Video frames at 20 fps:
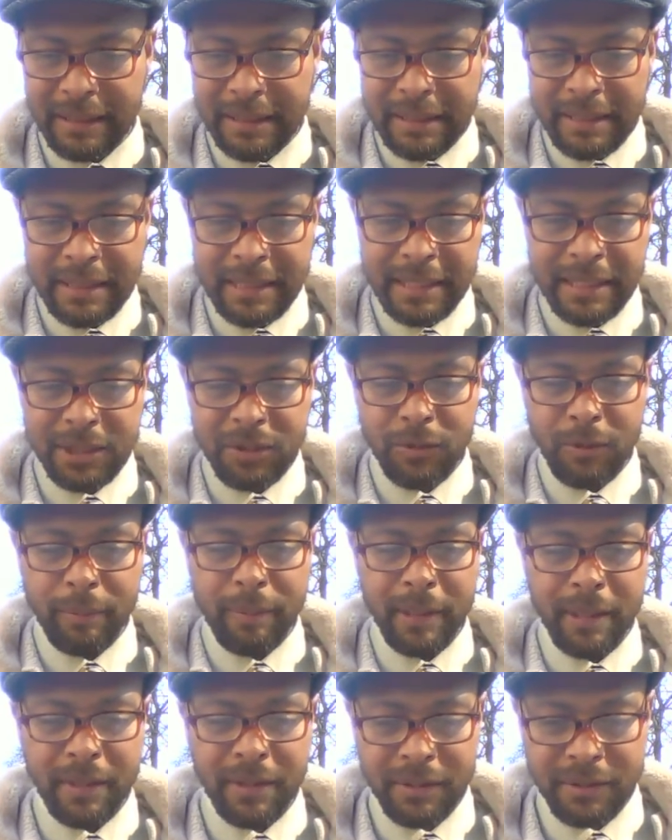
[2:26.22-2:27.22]
They need to
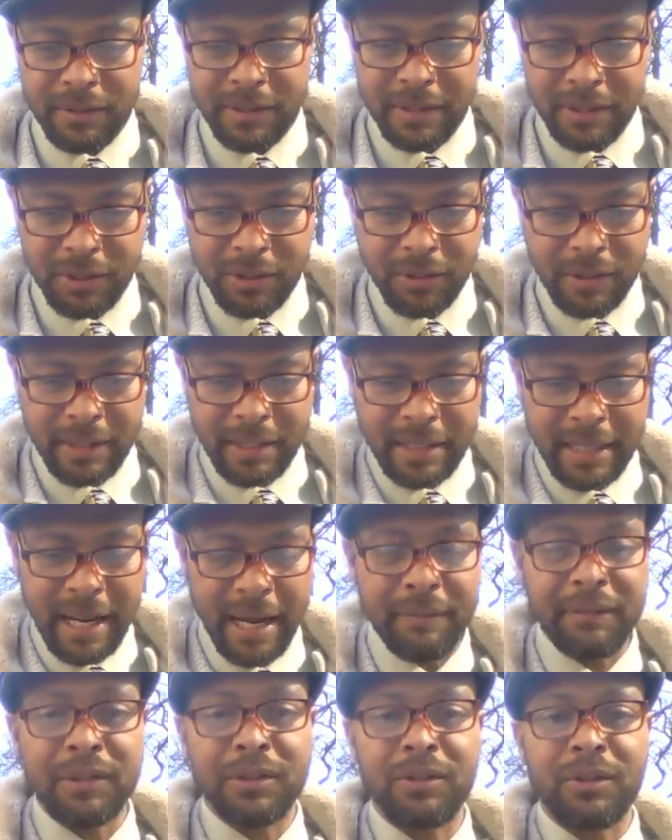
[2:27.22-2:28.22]
repent of their sins so they can
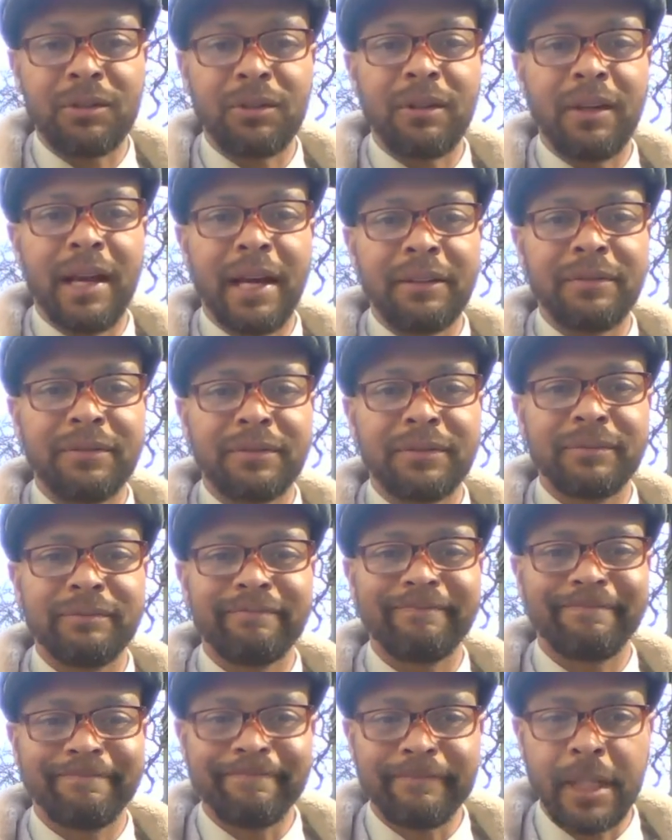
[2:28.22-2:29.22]
have eternal life.
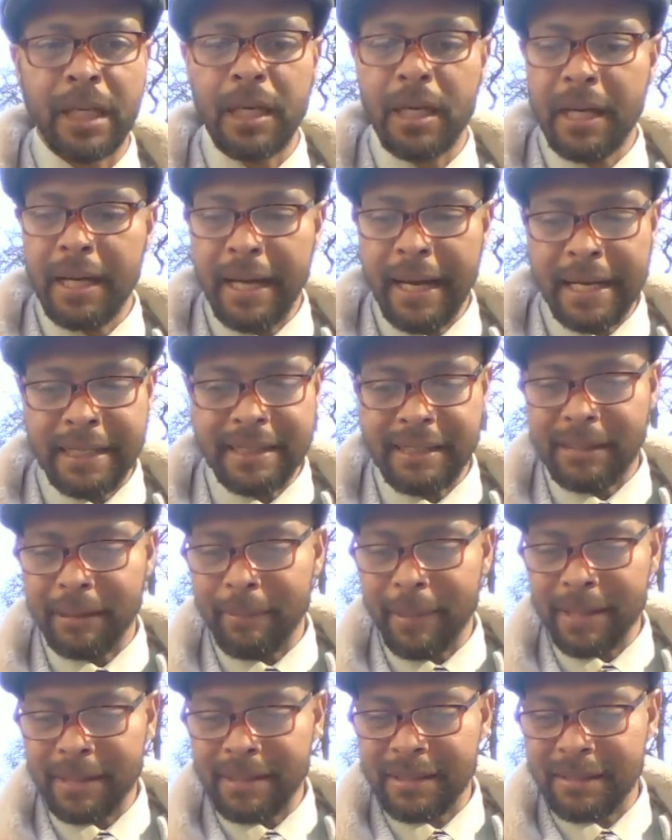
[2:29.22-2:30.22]
That's the
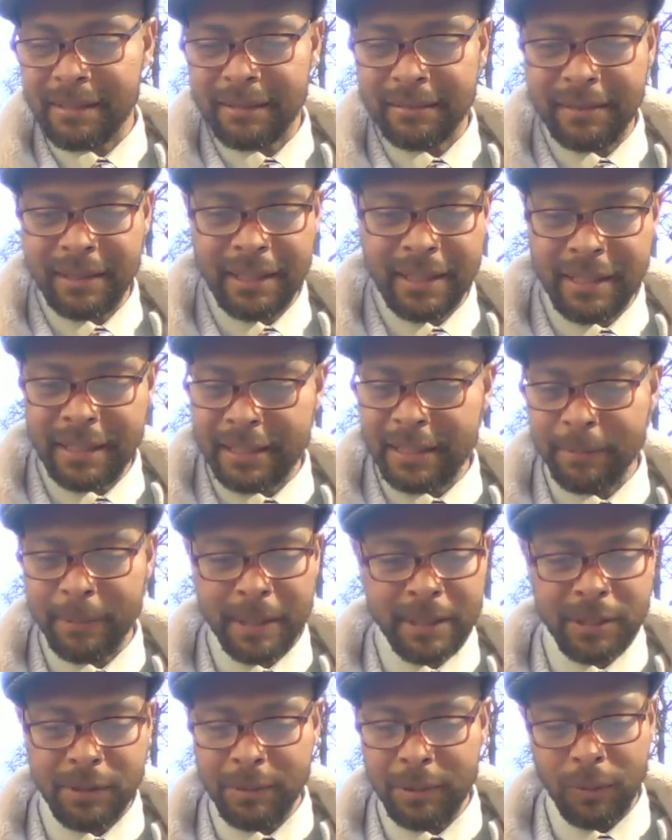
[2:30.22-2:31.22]
best. He didn't
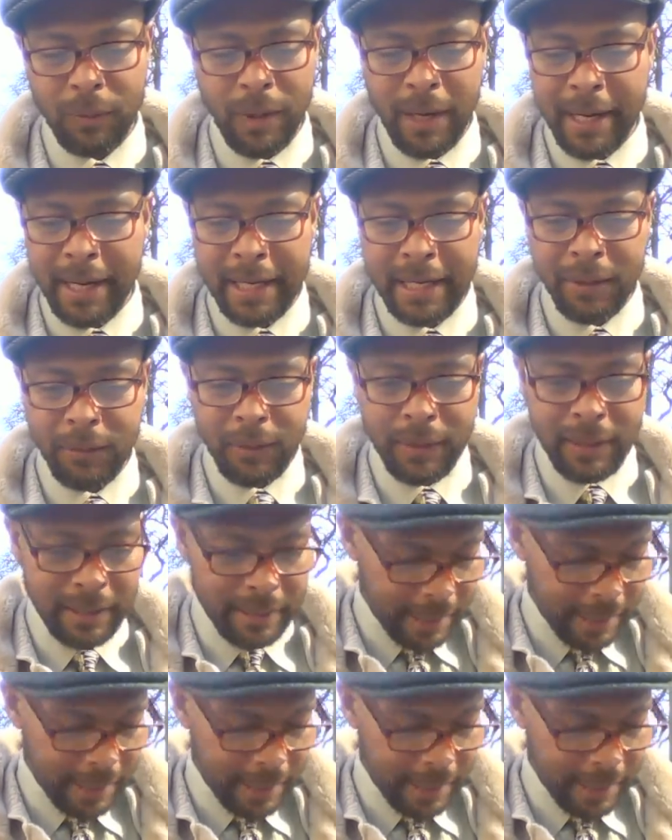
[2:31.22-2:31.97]
explain to me why he went in